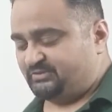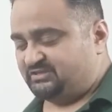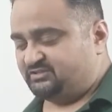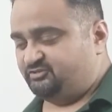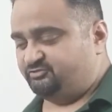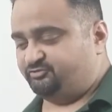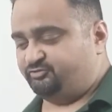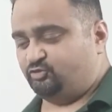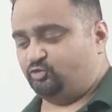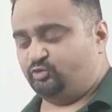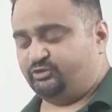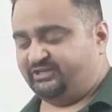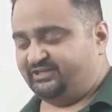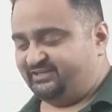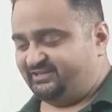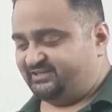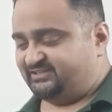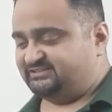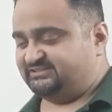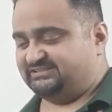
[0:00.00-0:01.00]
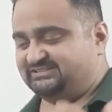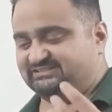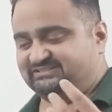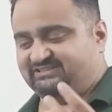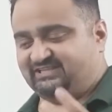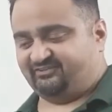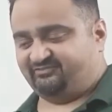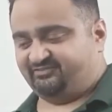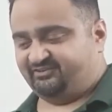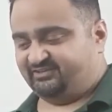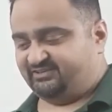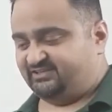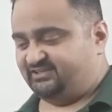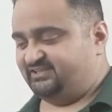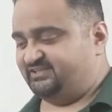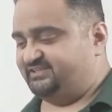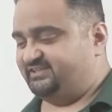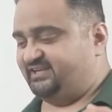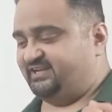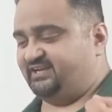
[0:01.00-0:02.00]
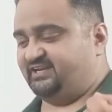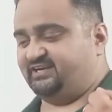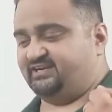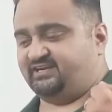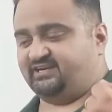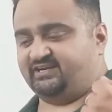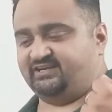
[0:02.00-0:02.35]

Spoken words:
The fruitiness is definitely there.